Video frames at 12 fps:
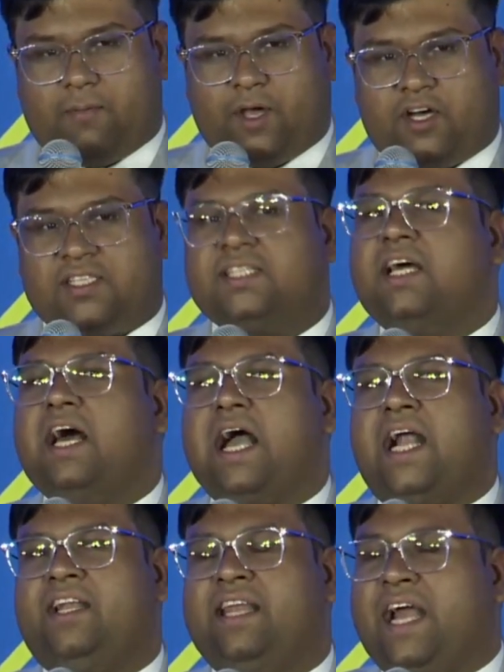Because
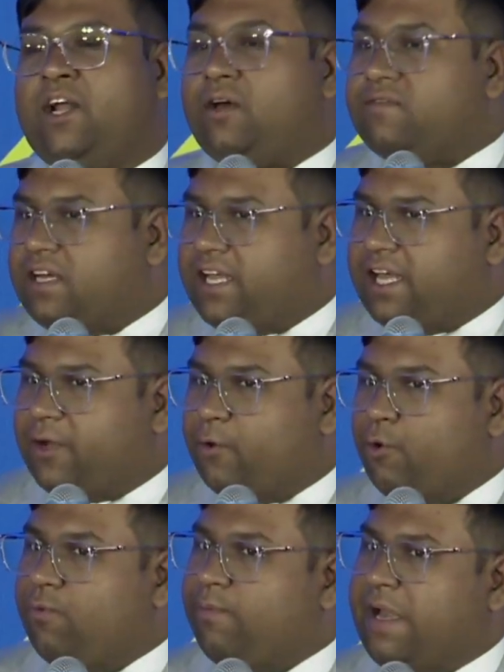at the end of the day,
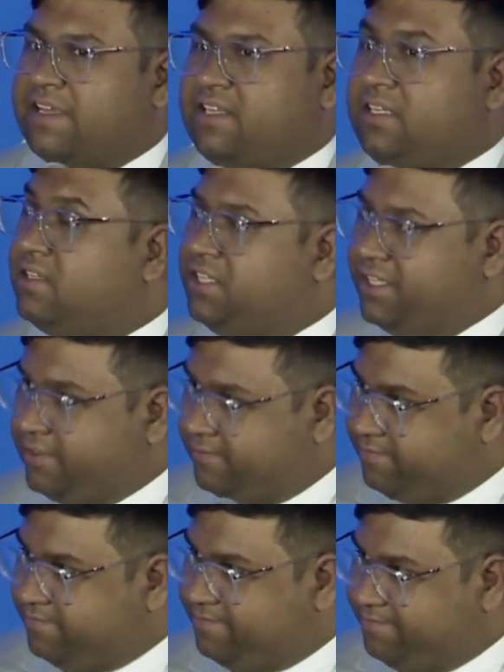who makes the decision
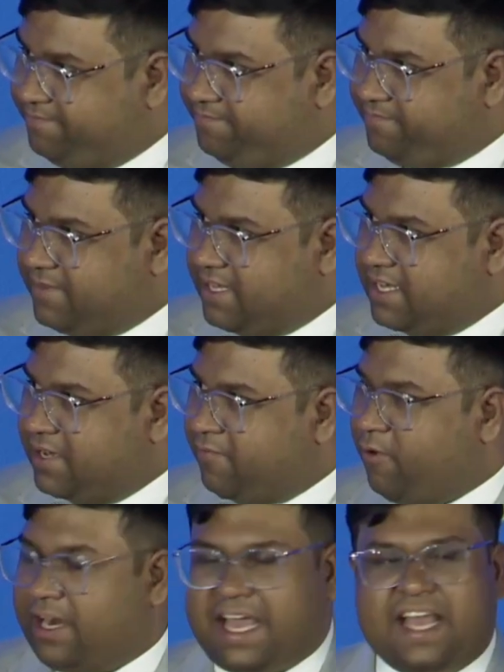
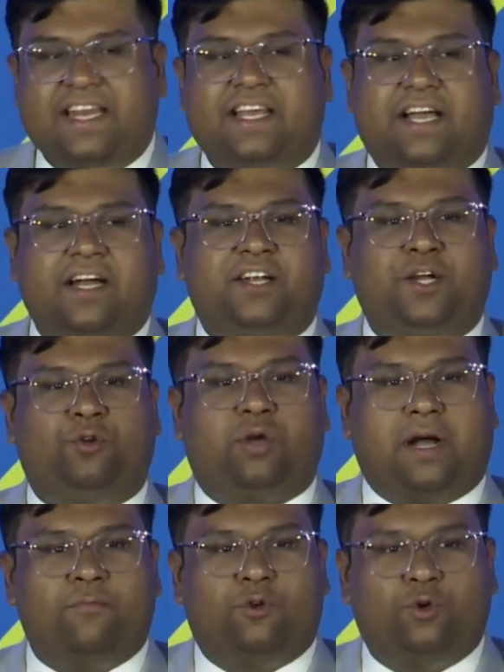for any country
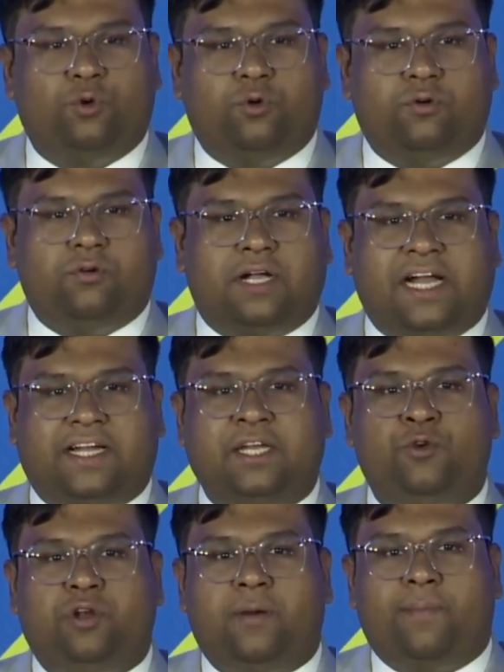to come to get
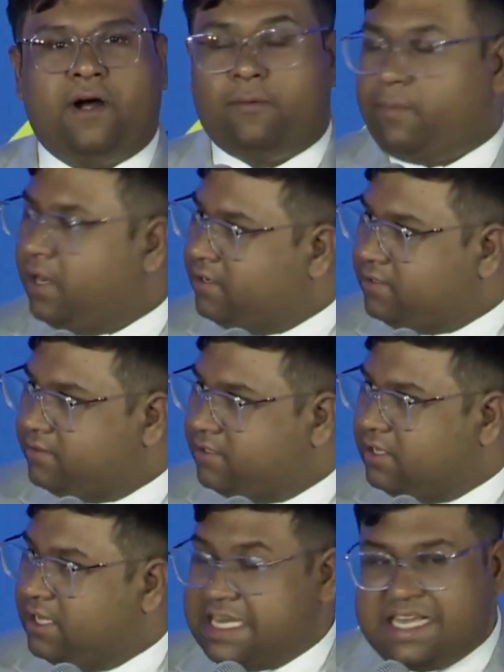a nuclear power plant?
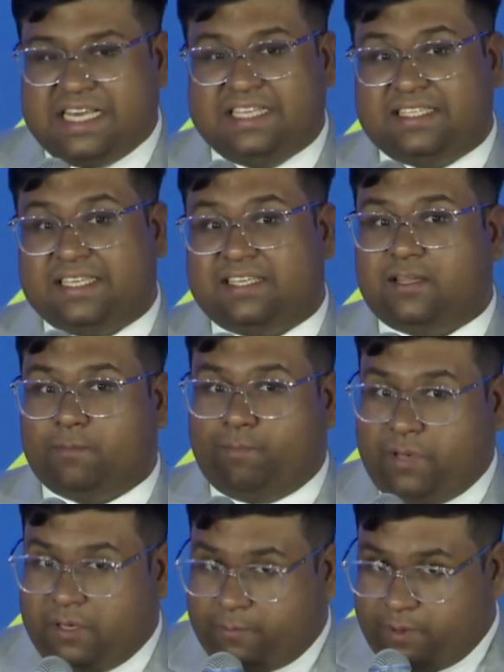Is it the
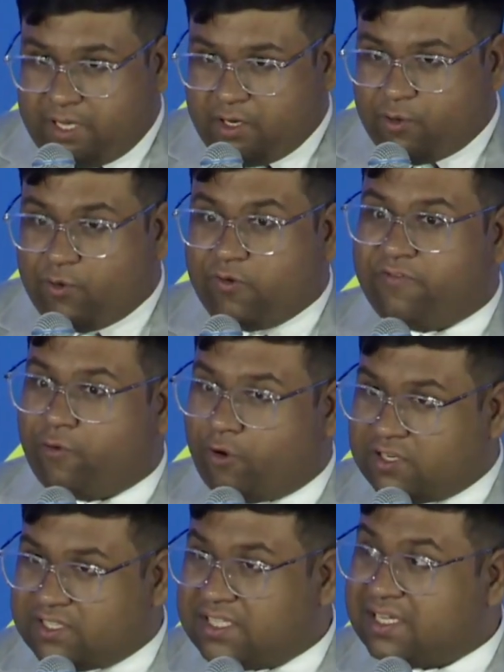people who
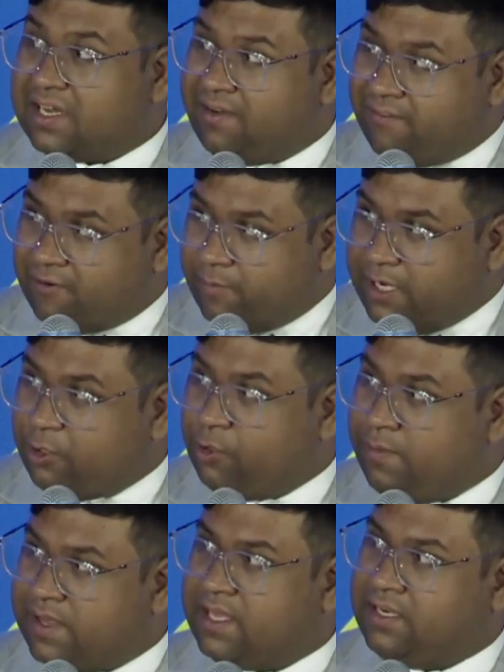force the government
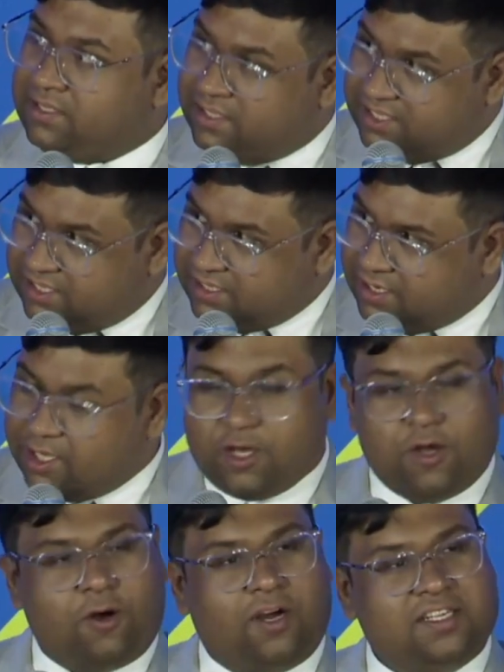to make the decision,
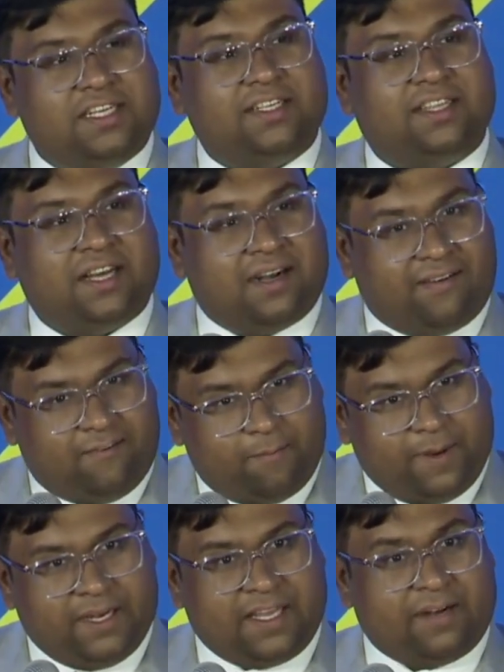or is it the
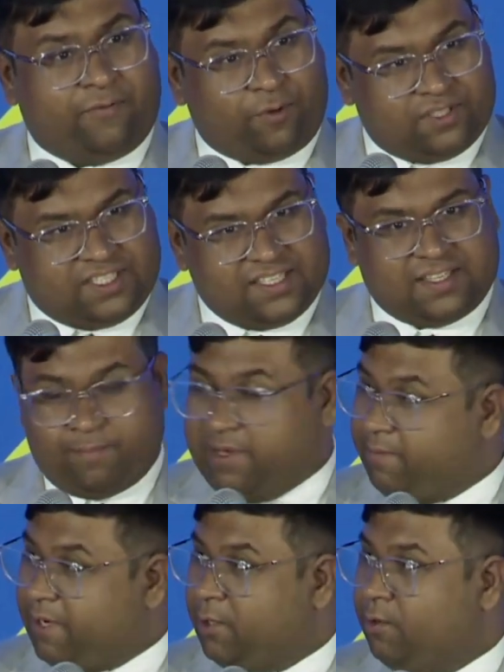government that forces the
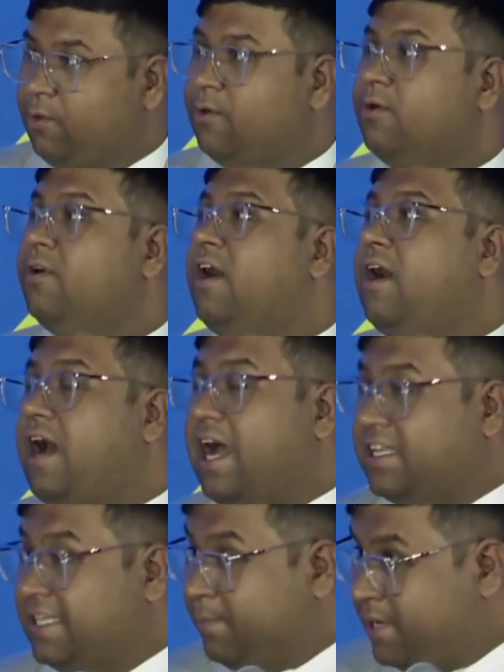people to
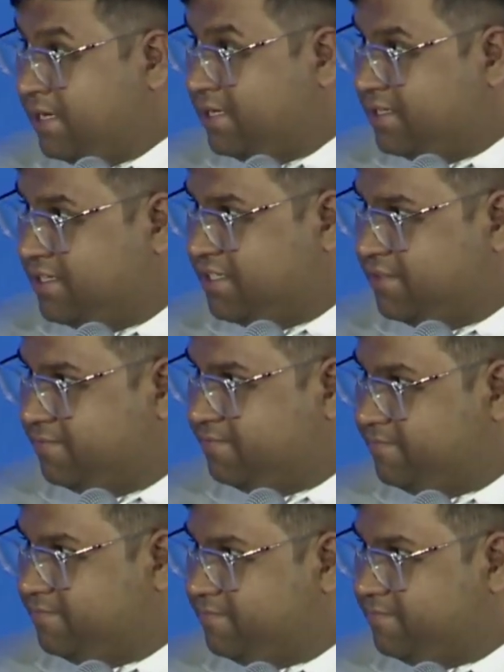accept that decision?